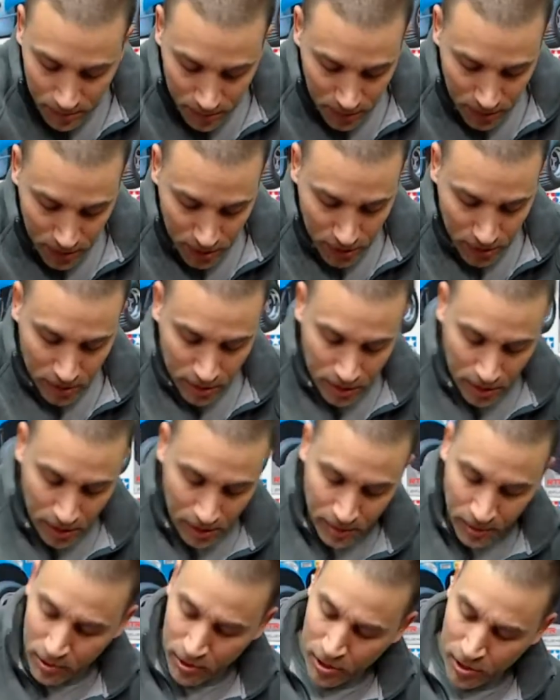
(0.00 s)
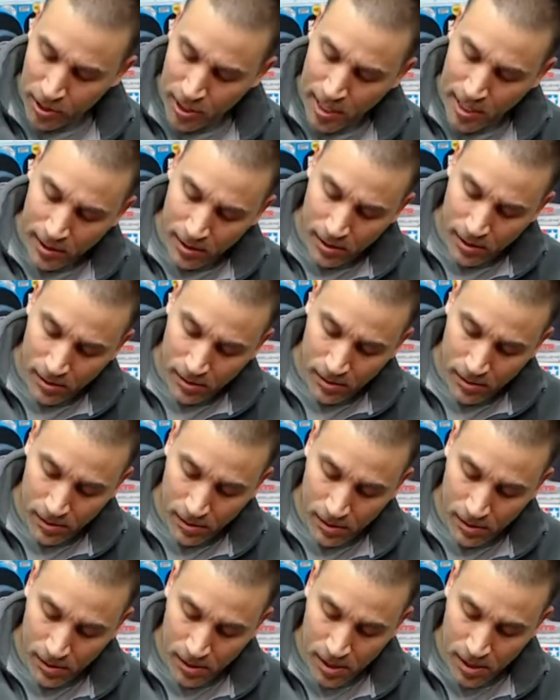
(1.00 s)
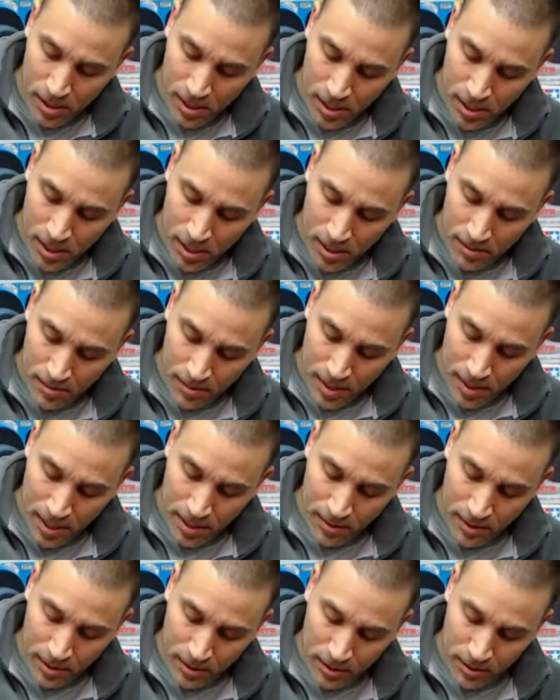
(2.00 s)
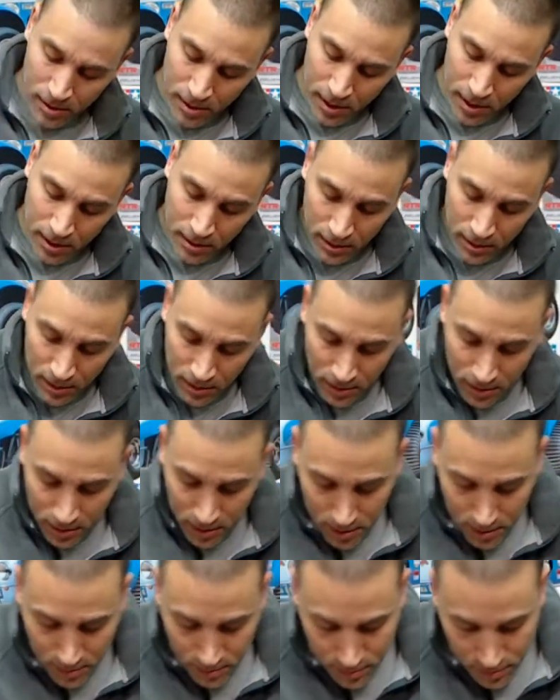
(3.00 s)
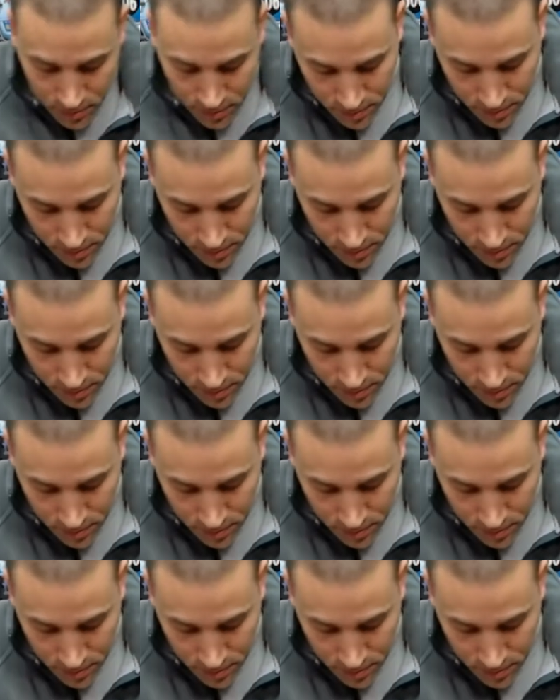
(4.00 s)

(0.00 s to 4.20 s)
And just double check. Maybe it's not the same.